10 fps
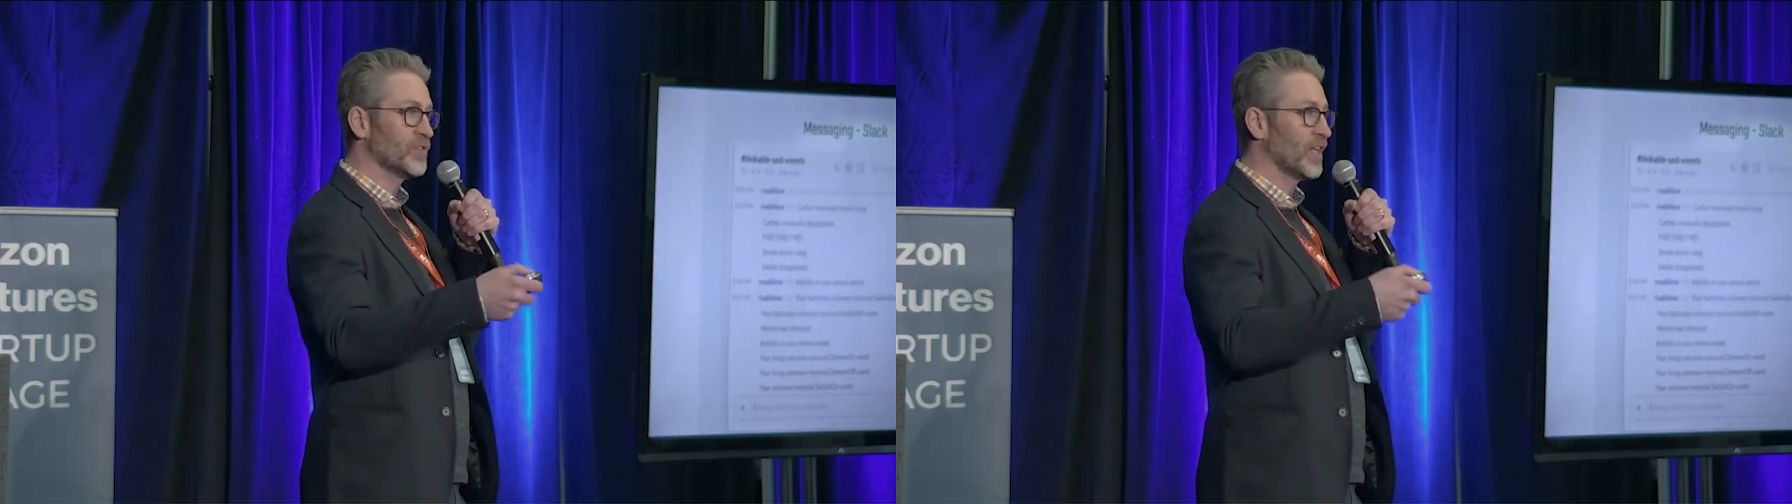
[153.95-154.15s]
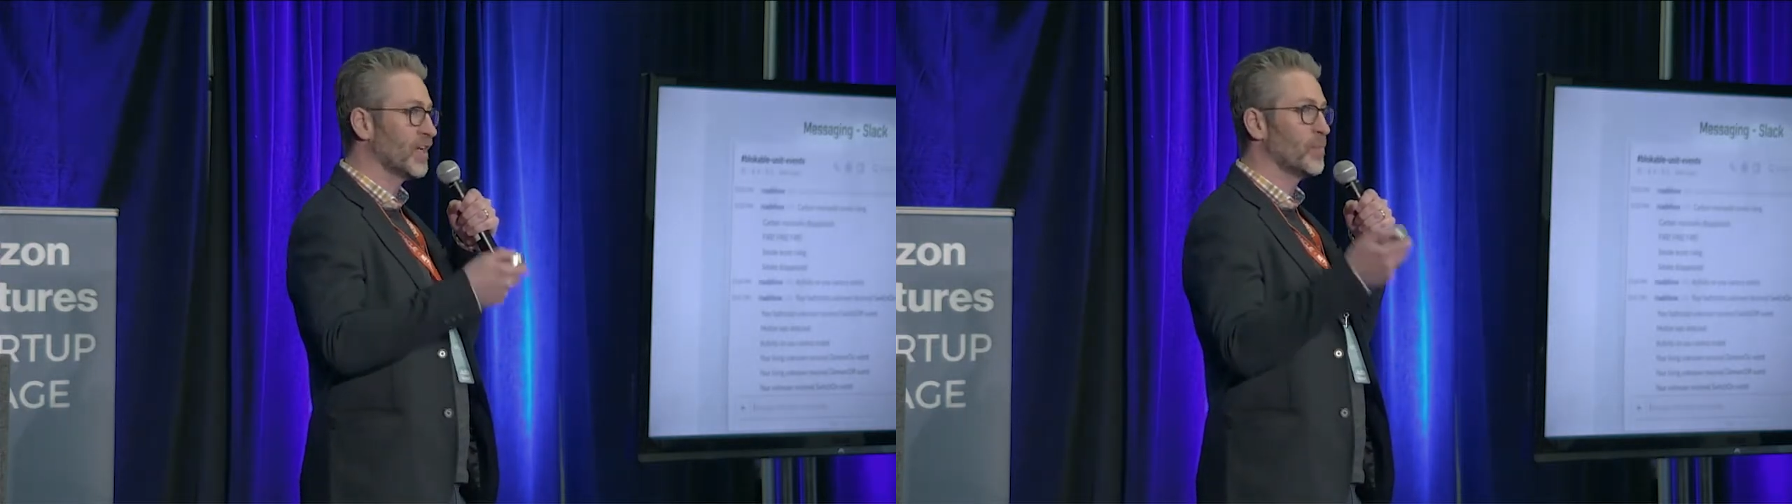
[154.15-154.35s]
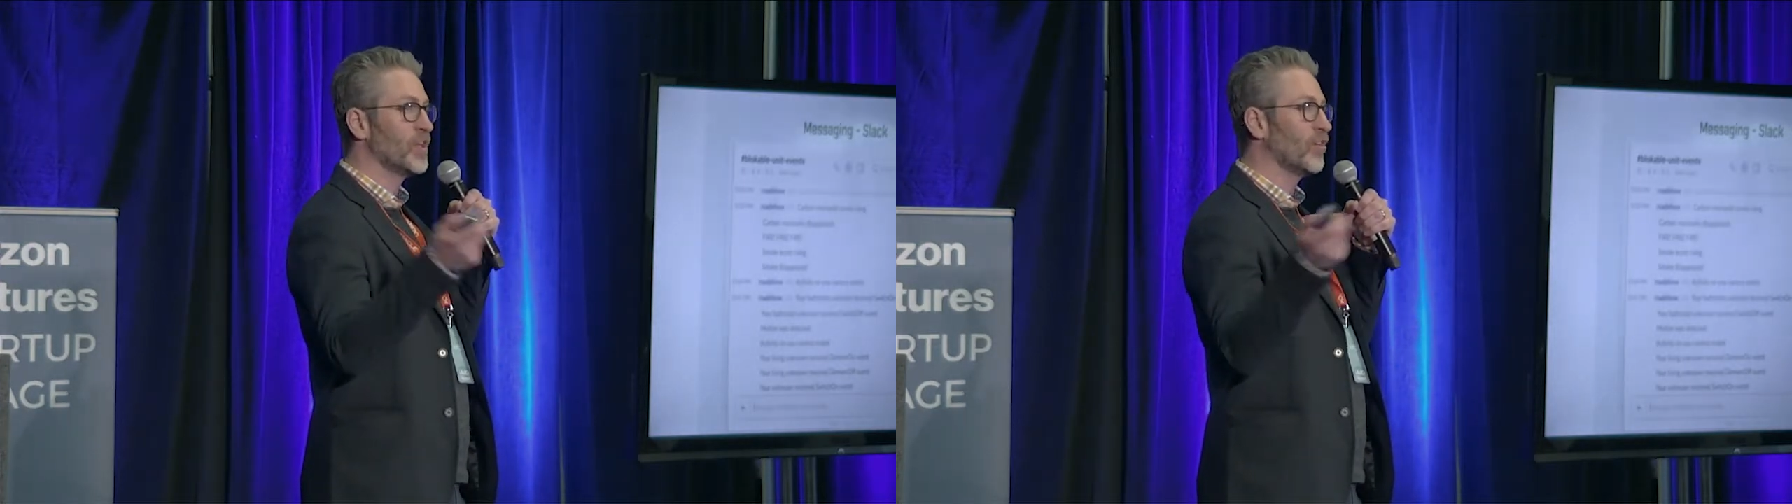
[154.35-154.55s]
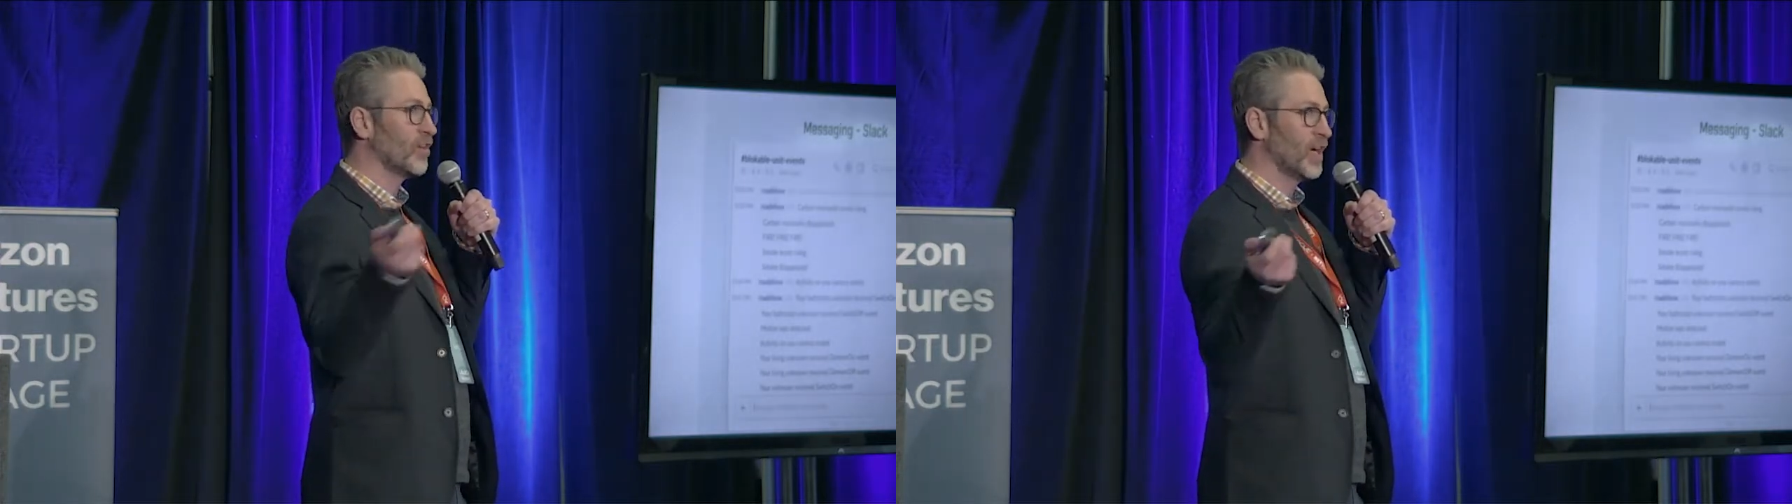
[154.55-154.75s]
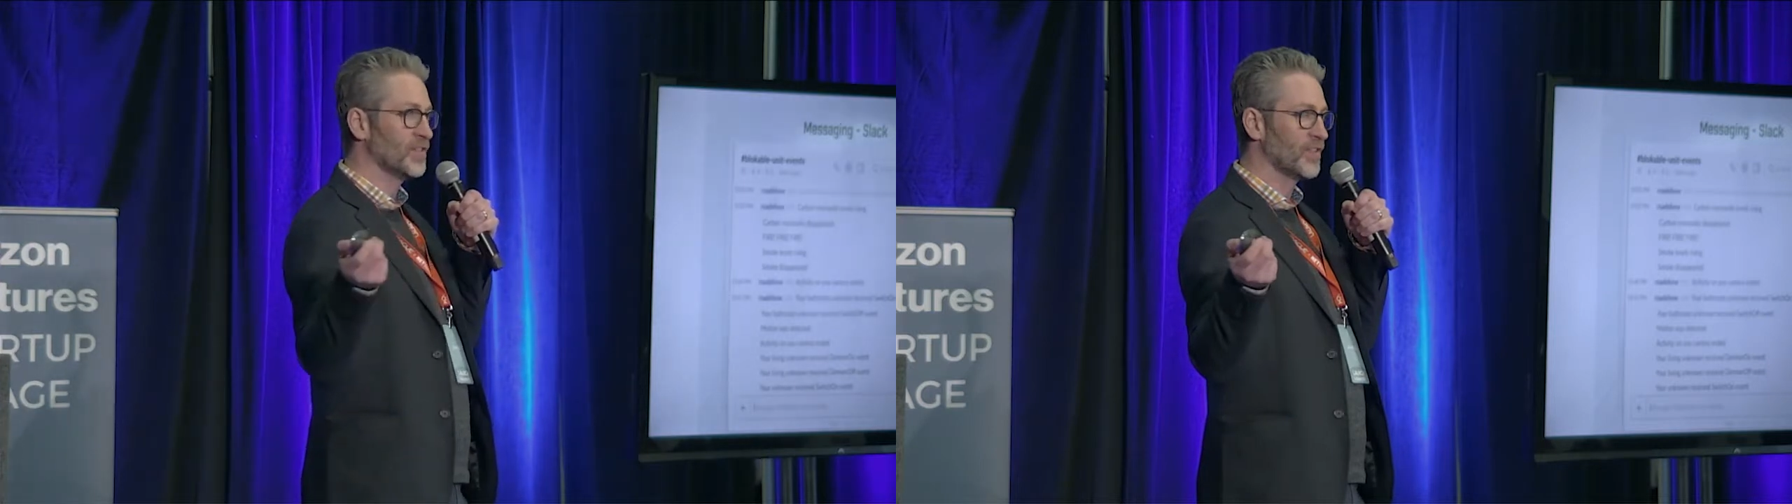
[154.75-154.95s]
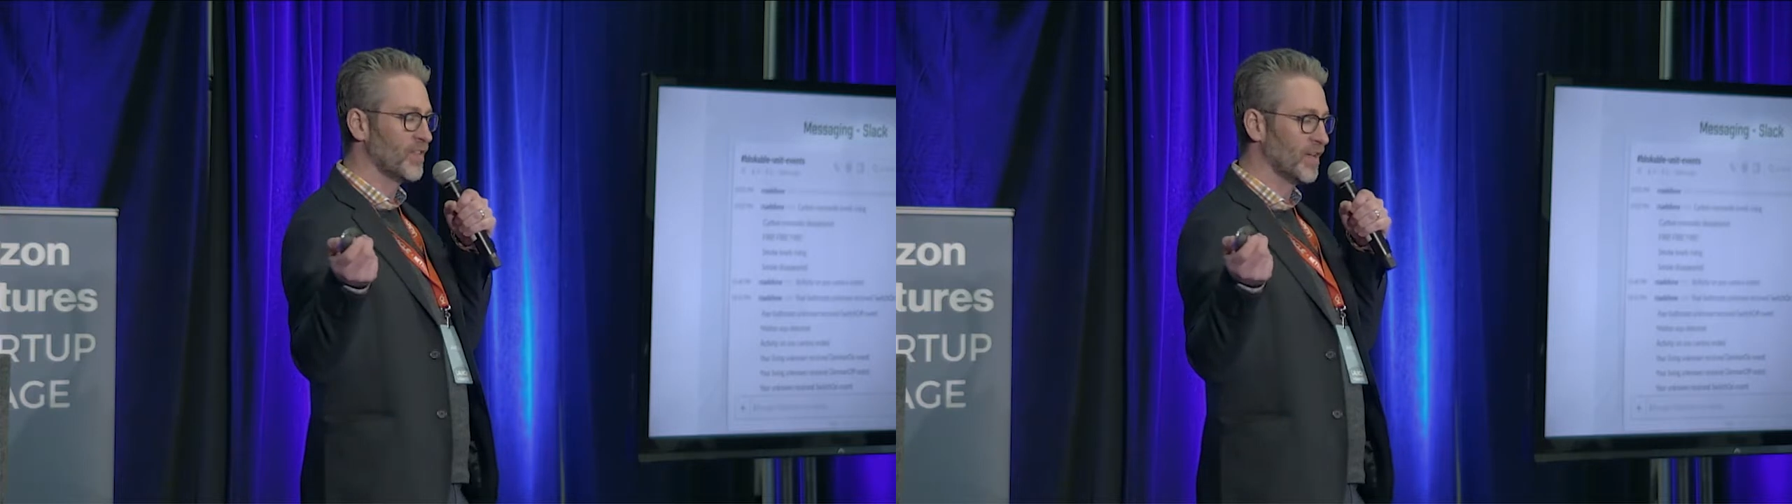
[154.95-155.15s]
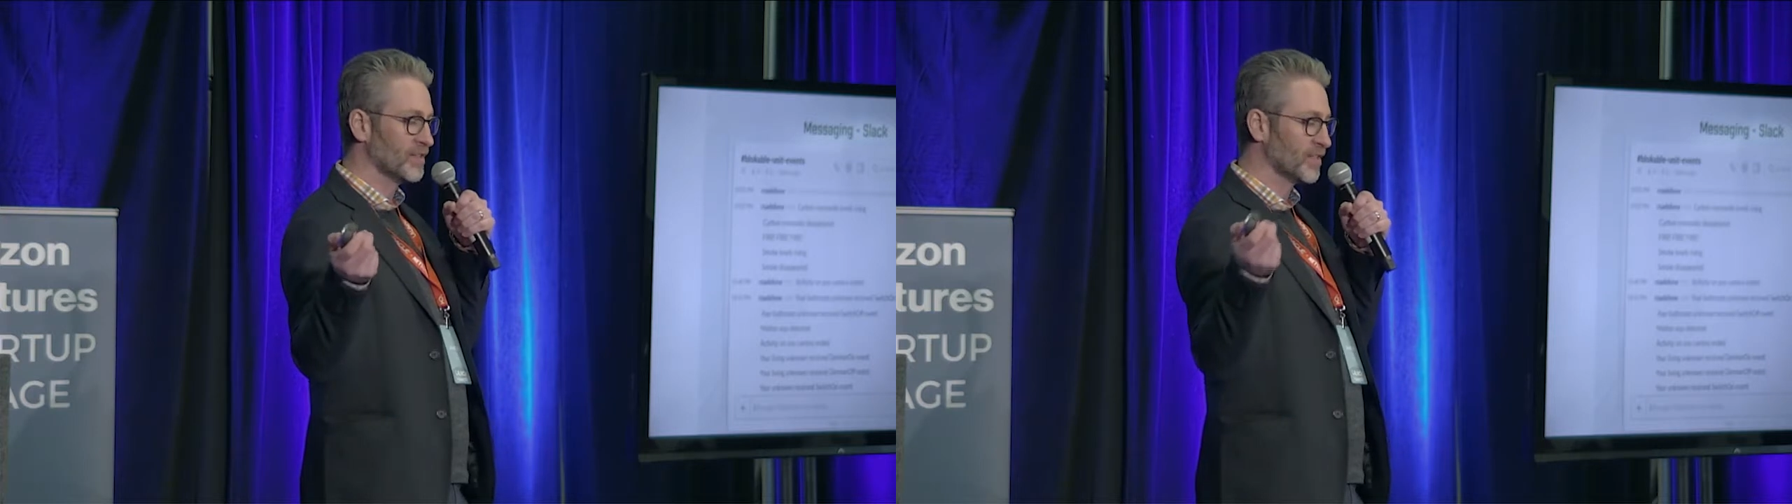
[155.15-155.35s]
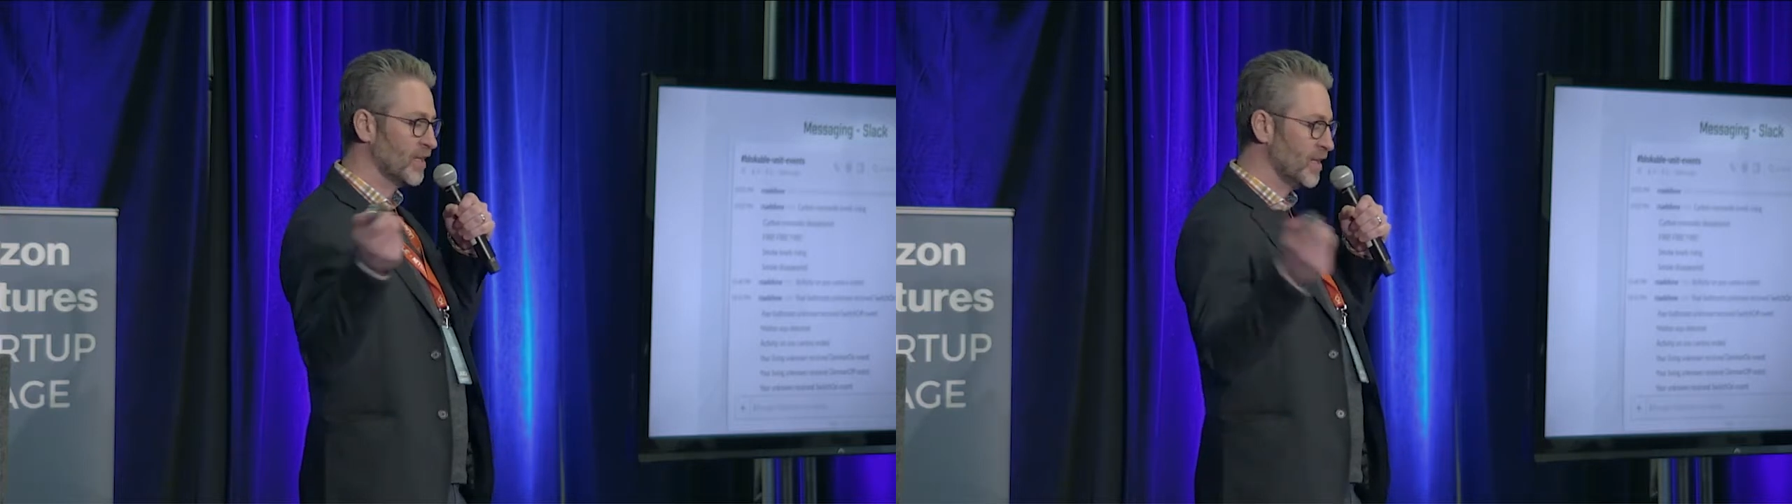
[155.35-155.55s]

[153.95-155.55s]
and that can mean all kinds of things.